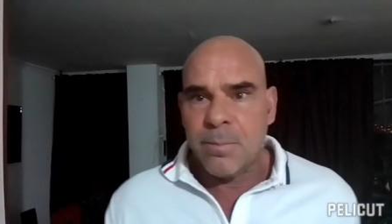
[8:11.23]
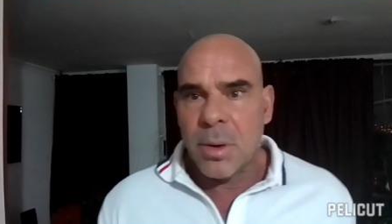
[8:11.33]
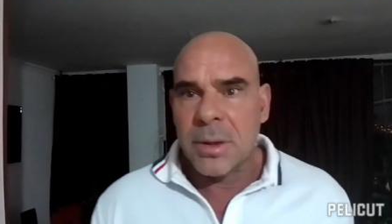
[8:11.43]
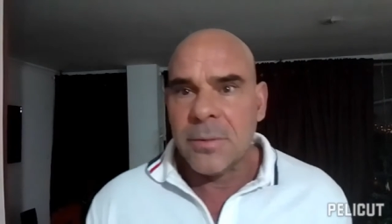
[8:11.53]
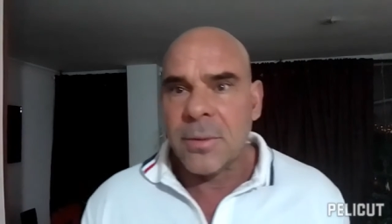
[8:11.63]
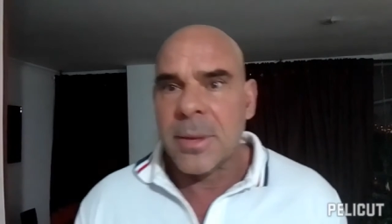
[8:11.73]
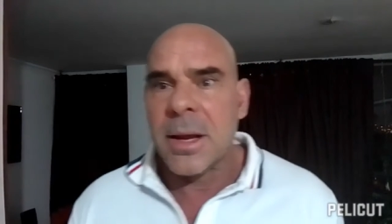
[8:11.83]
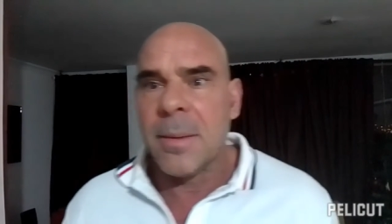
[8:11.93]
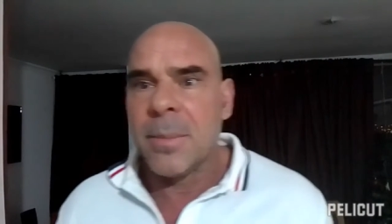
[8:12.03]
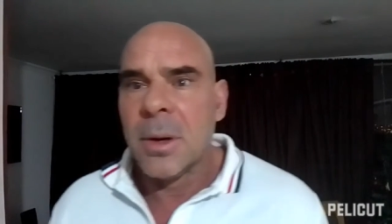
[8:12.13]
pulling from the
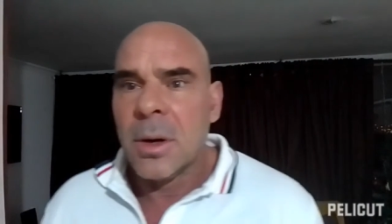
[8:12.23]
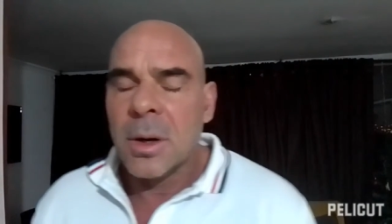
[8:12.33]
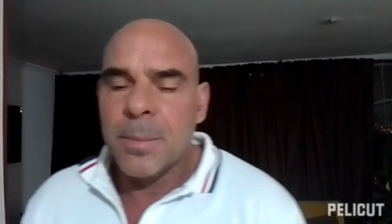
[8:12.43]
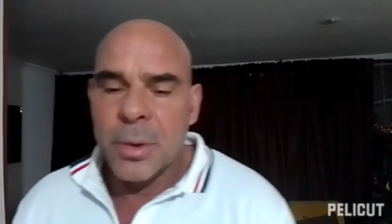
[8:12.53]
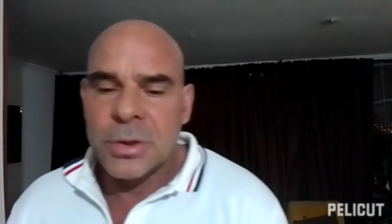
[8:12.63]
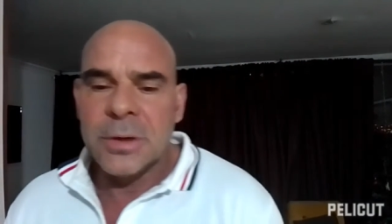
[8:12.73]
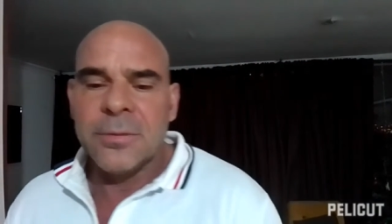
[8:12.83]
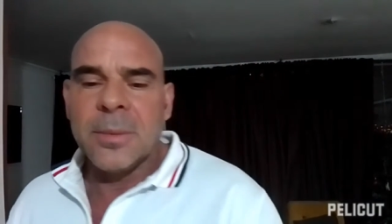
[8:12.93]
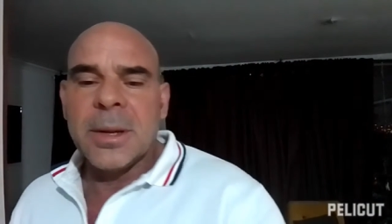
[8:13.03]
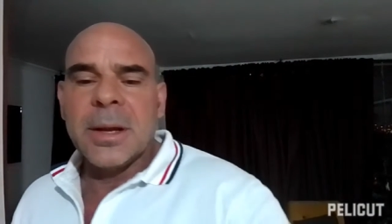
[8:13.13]
hip, or pushing
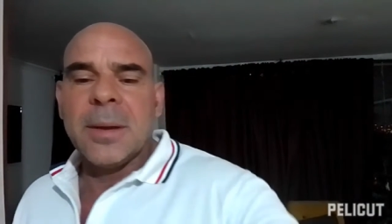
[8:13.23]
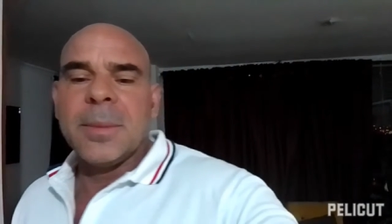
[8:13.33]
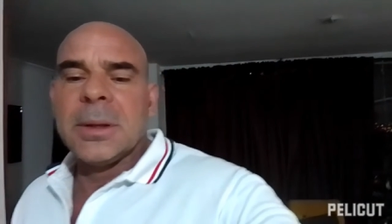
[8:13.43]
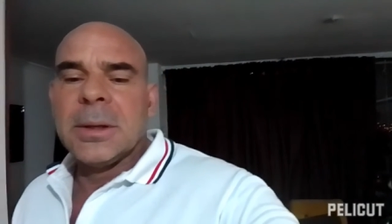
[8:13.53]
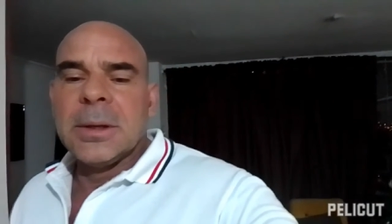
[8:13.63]
from the hip.